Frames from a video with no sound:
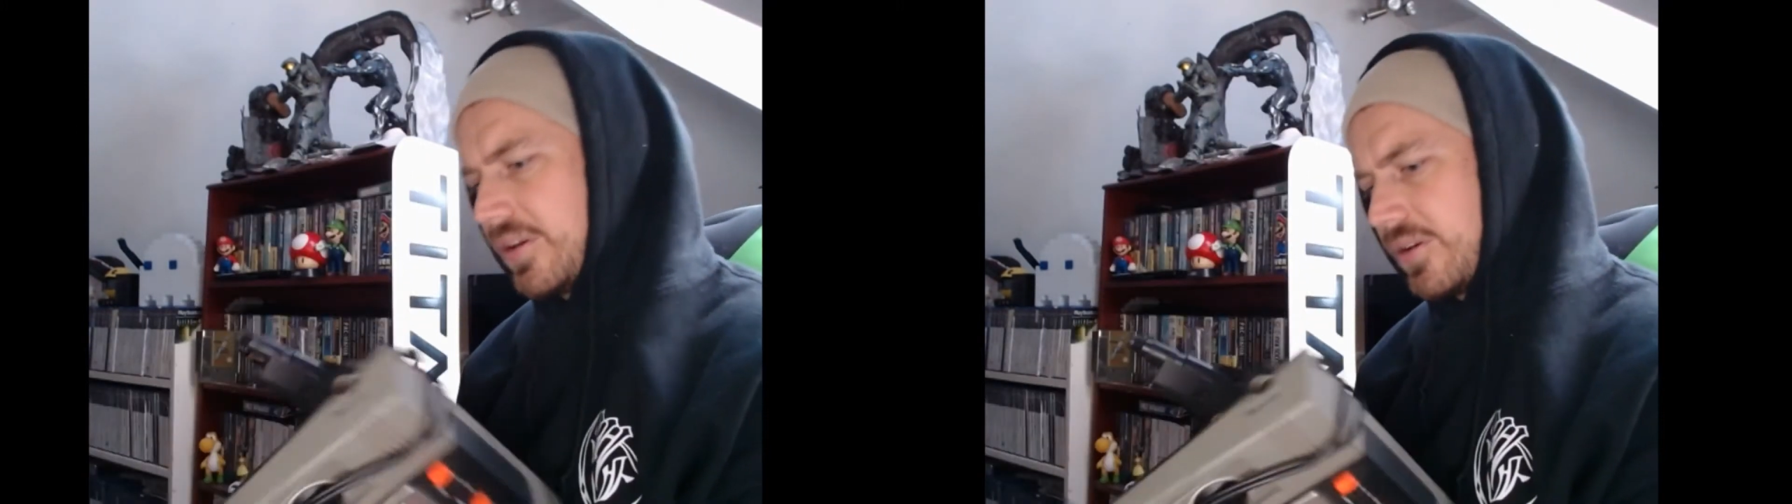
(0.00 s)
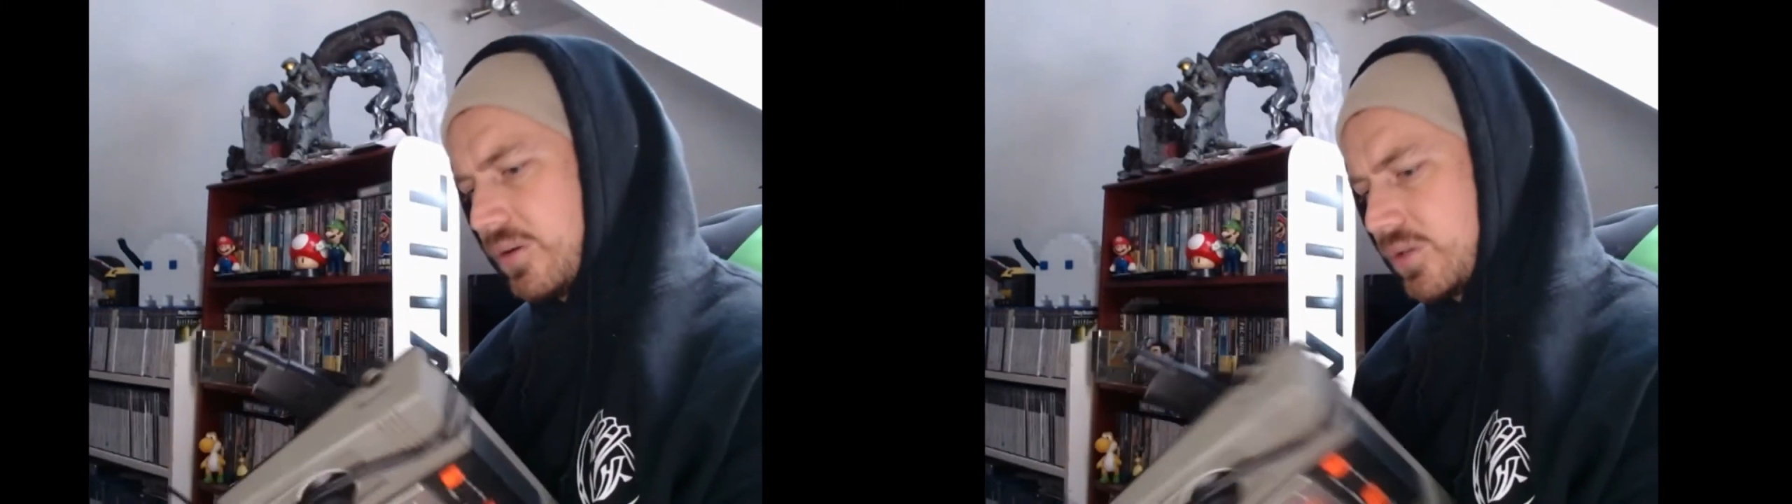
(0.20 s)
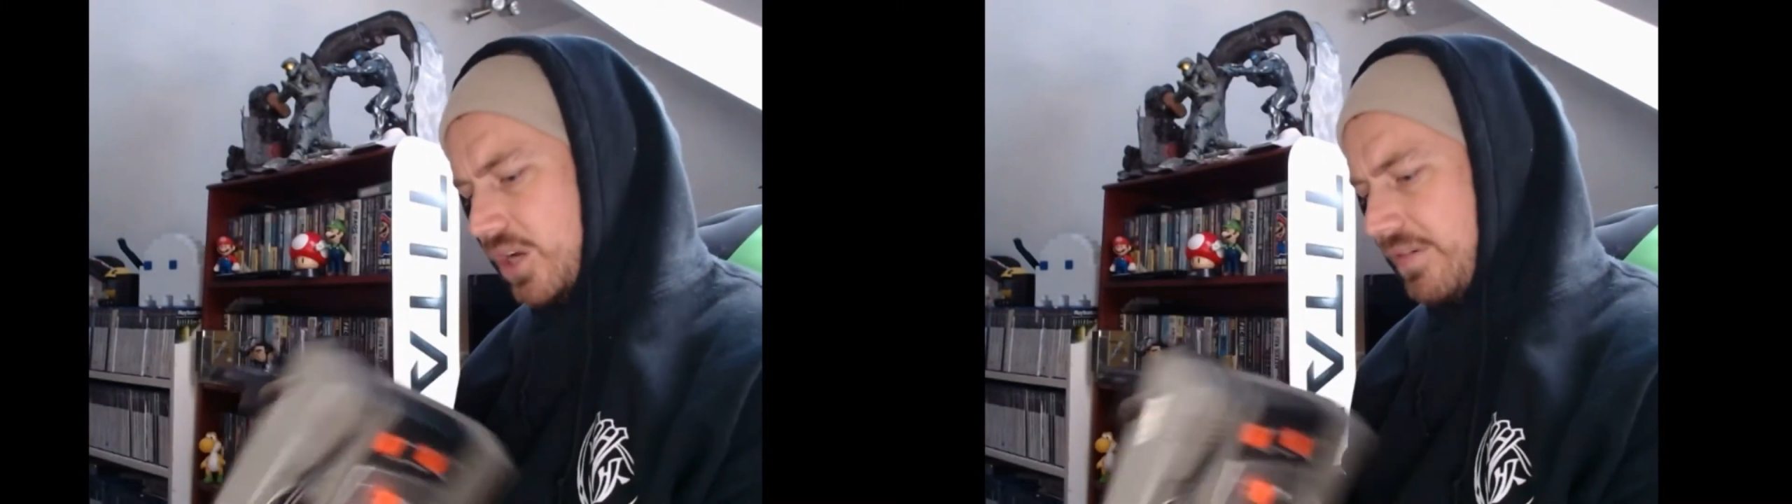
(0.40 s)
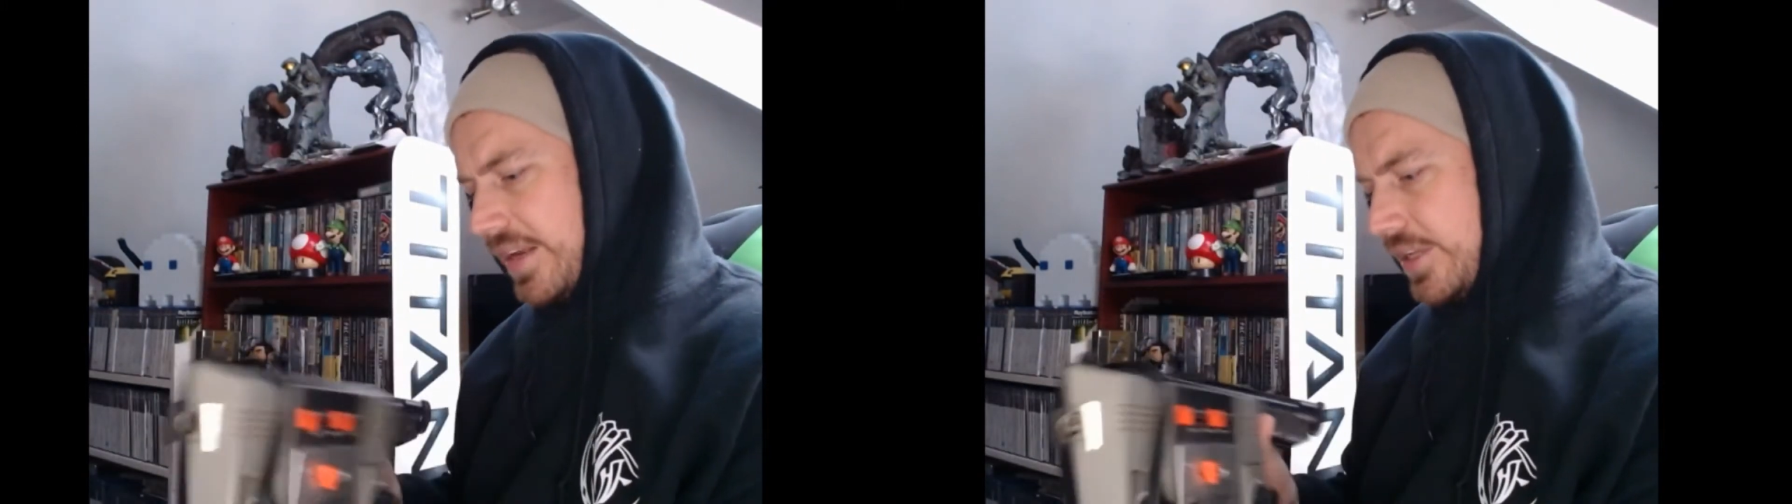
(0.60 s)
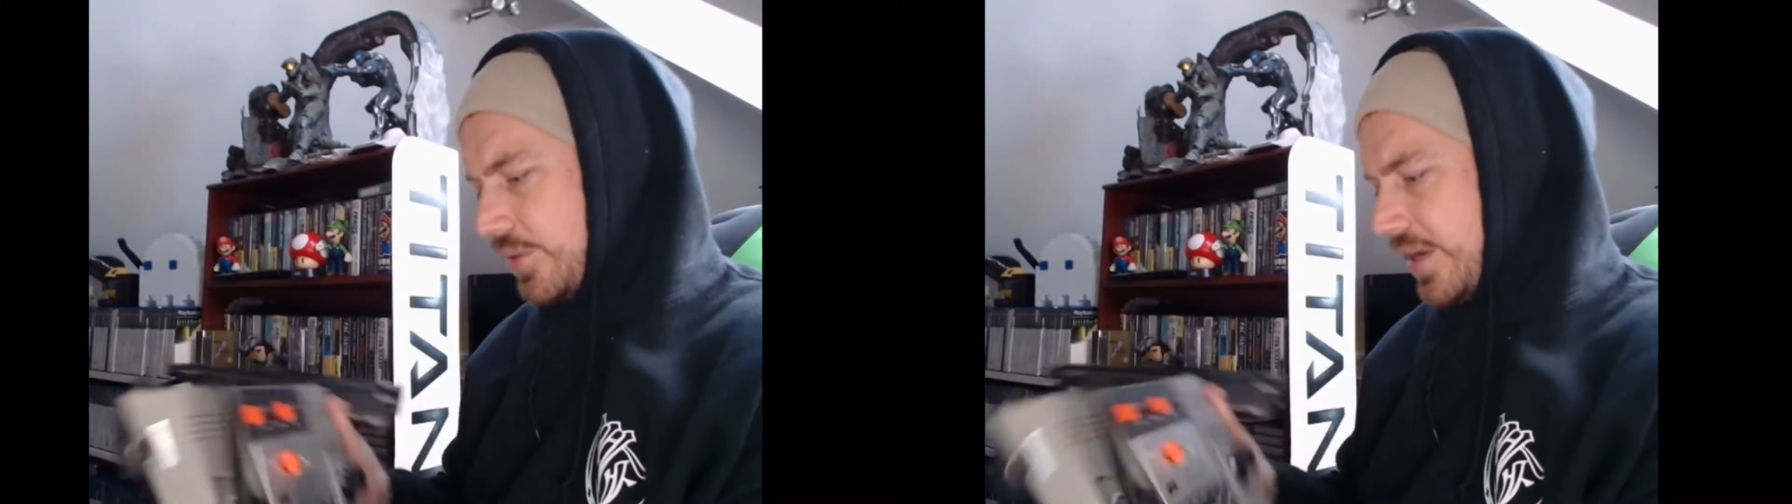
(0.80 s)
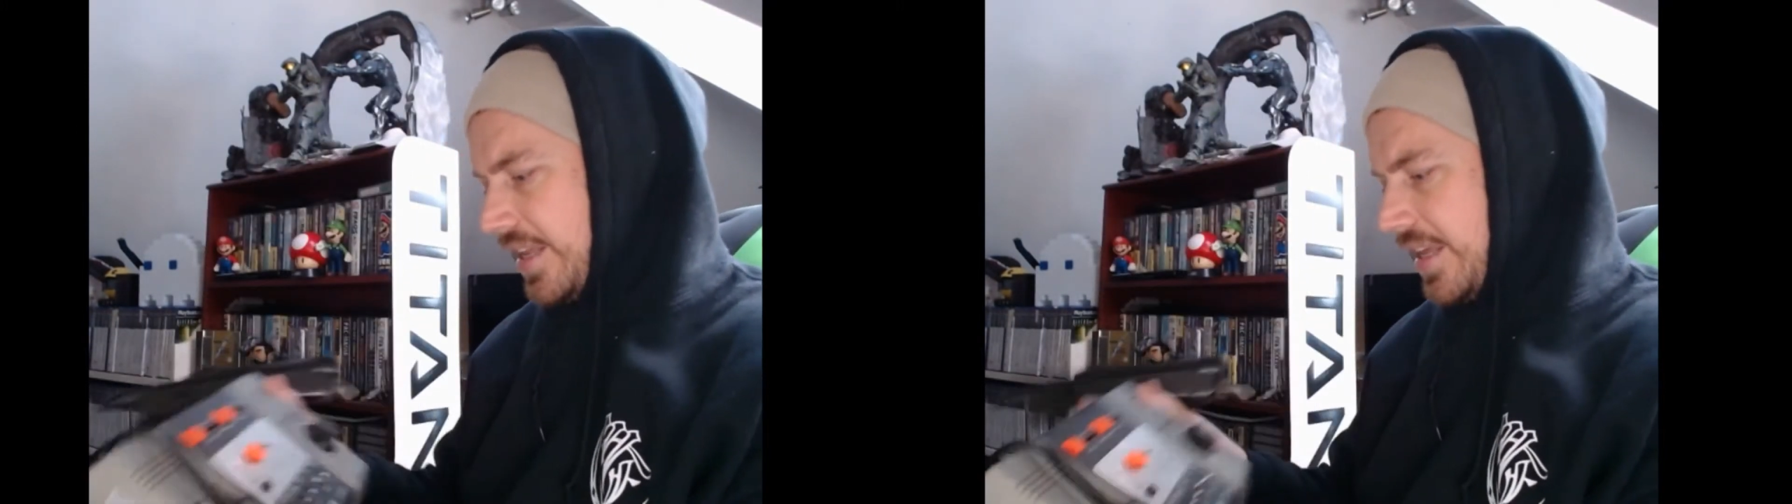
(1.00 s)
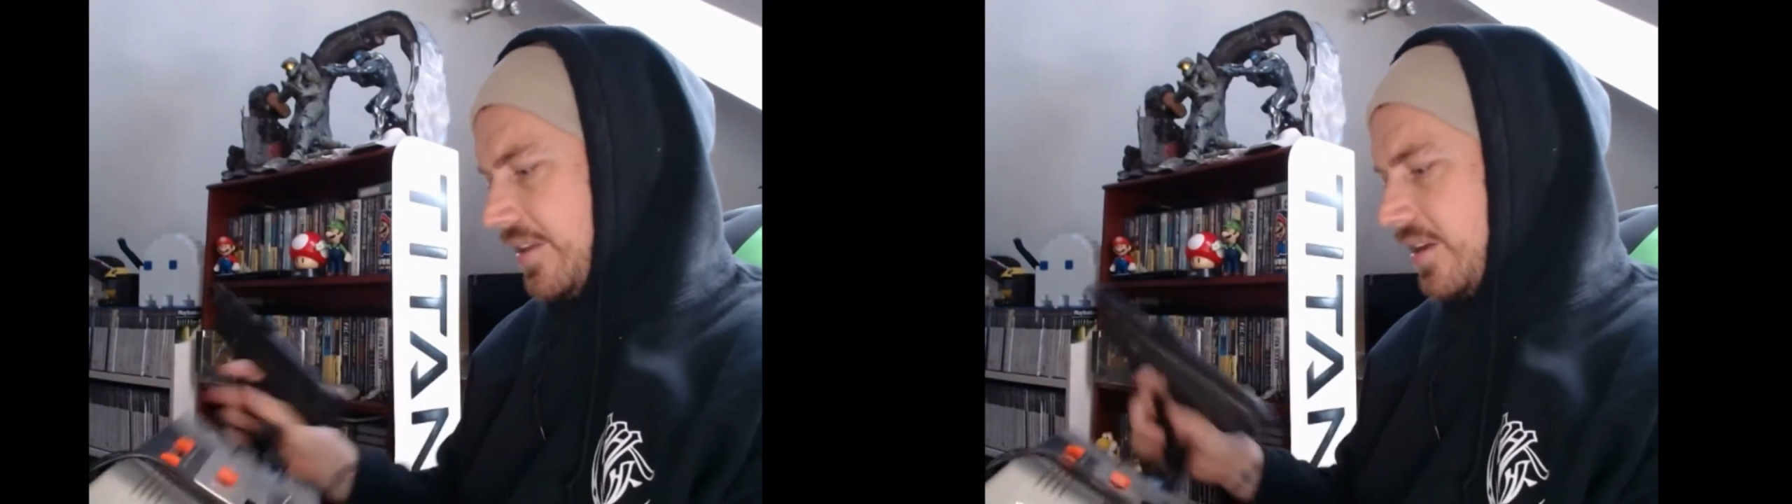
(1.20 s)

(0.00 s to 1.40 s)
goes directly into it, and then